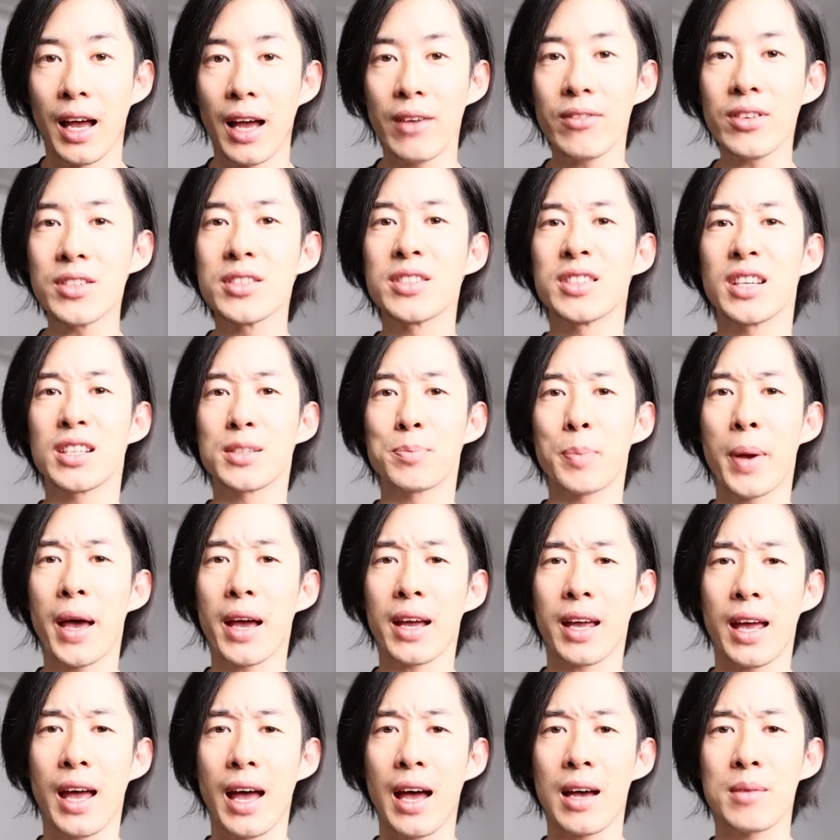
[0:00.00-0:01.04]
Having six
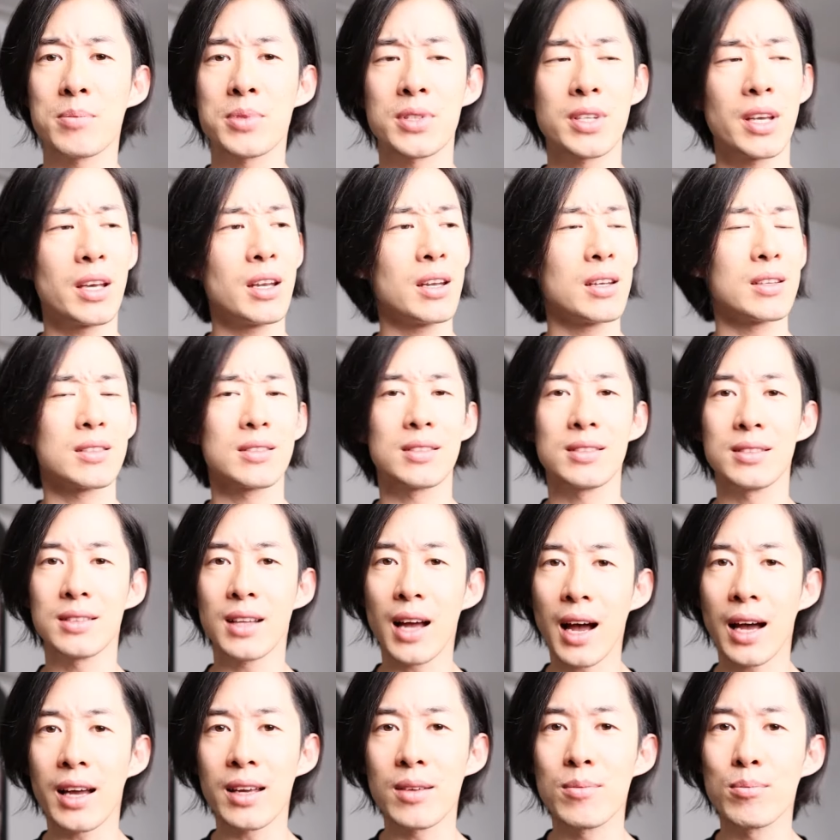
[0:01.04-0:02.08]
pack abs, it is
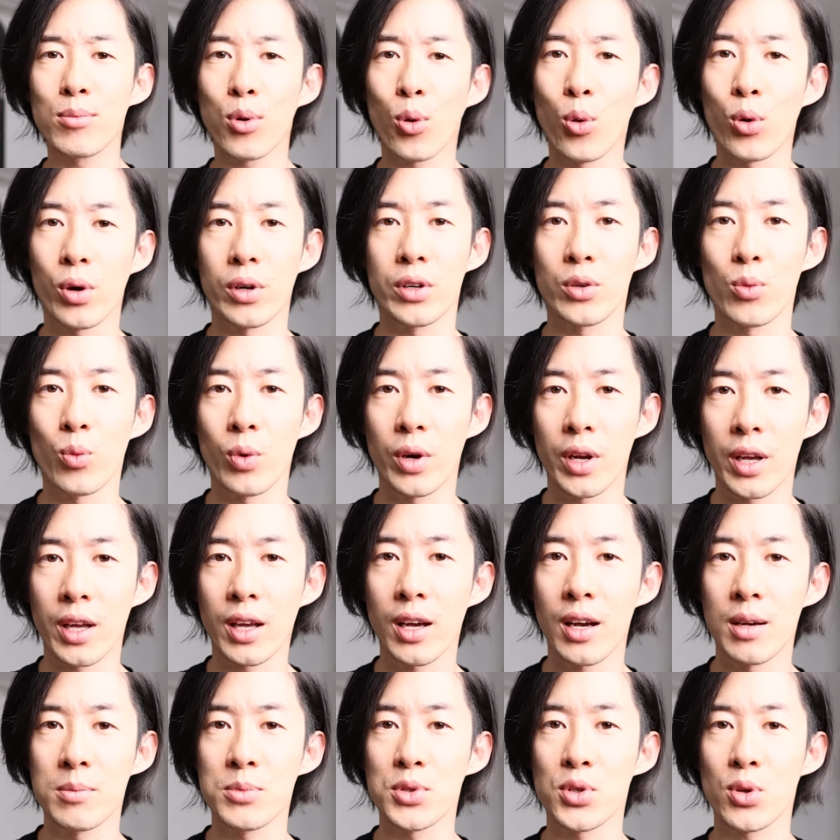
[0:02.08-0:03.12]
not important when it
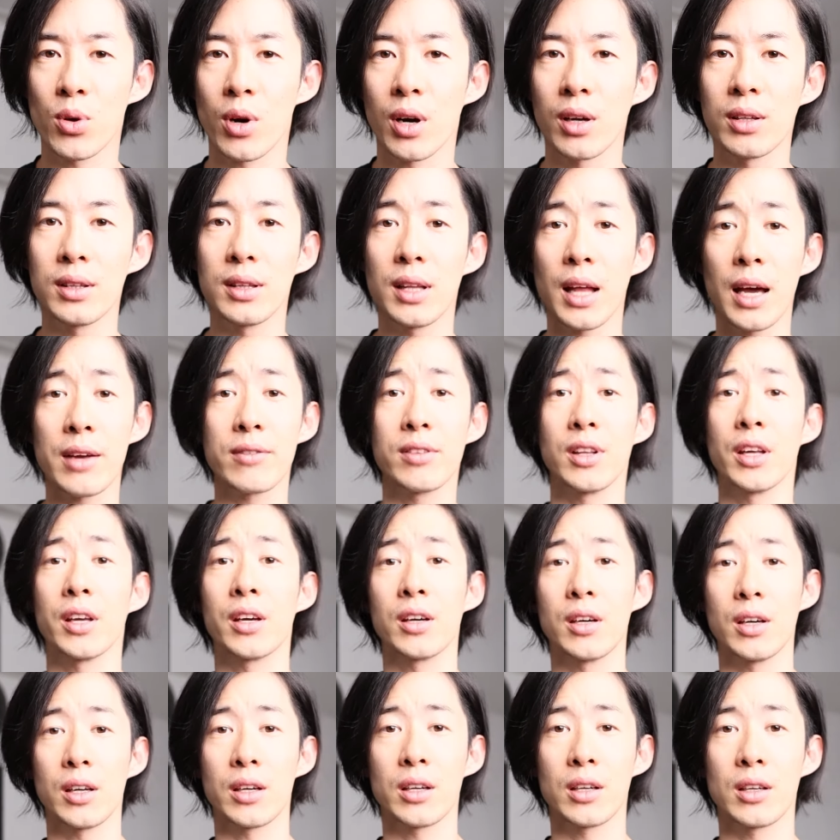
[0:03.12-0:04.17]
comes to our
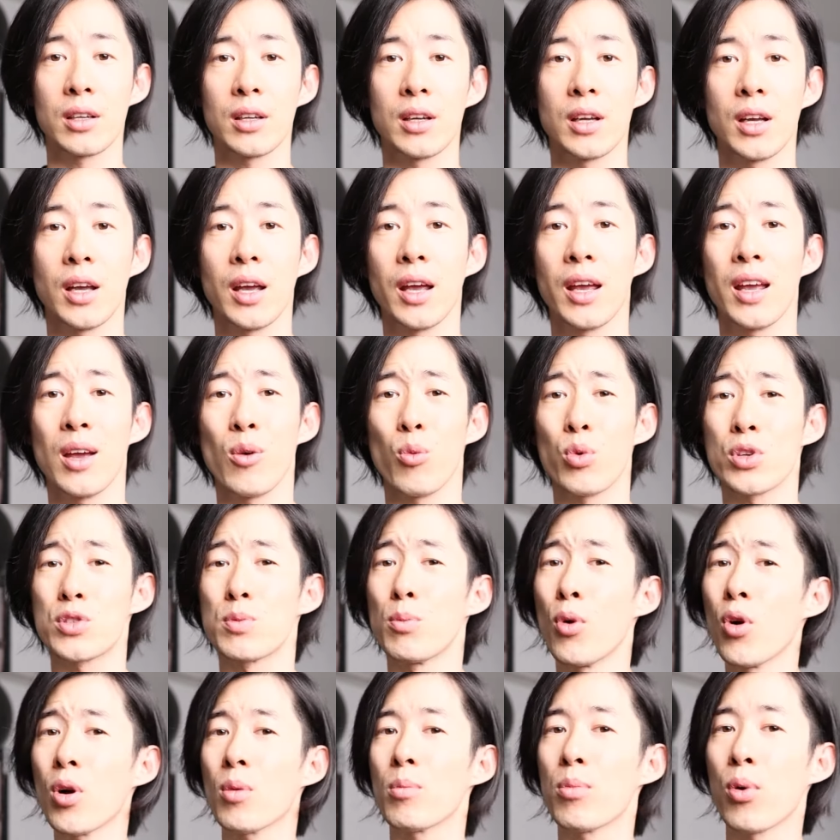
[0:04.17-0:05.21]
livelihood. What's
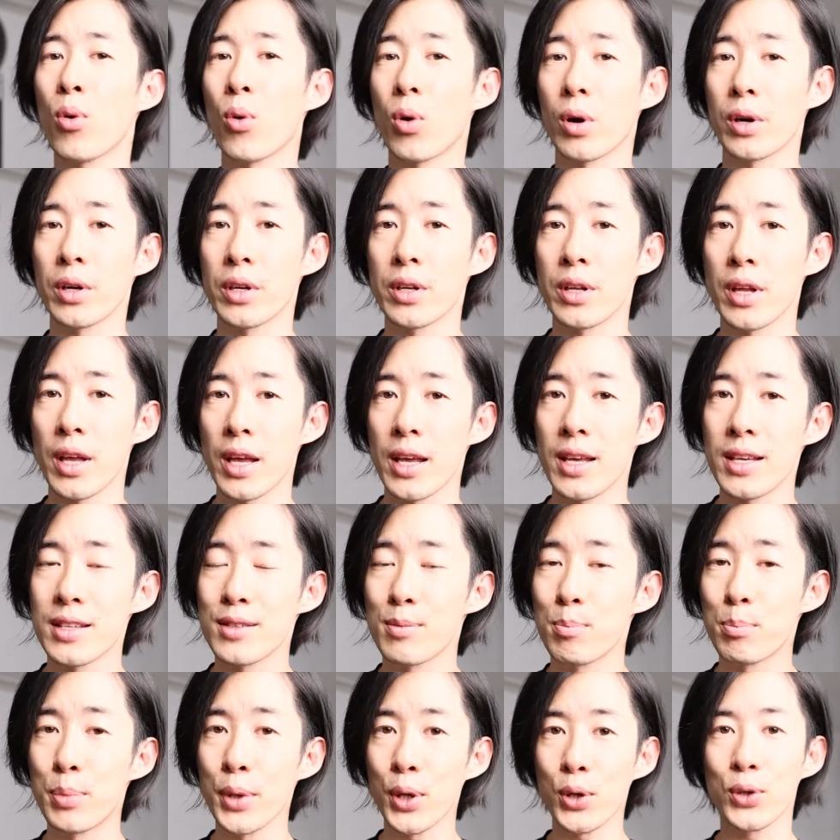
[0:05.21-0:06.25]
more important
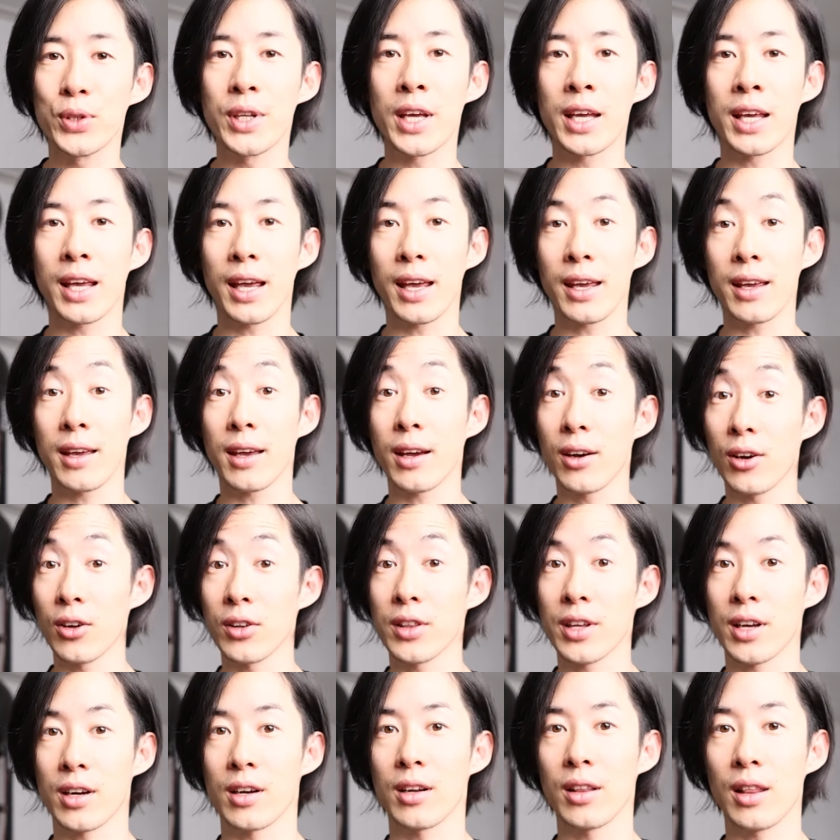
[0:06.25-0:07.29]
is building a
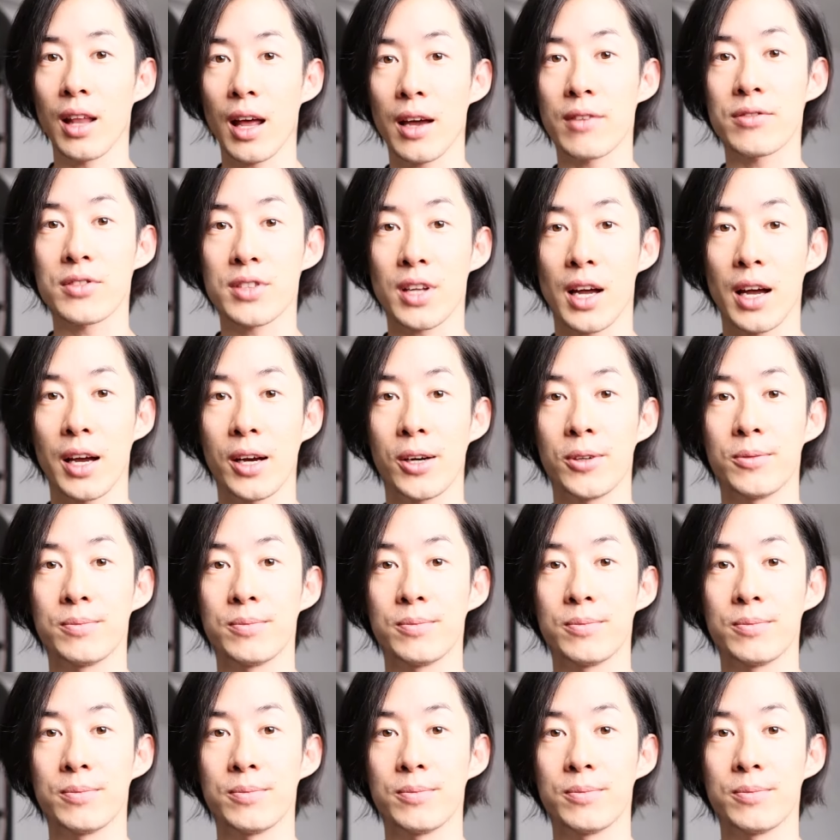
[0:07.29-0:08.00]
healthier lifestyle.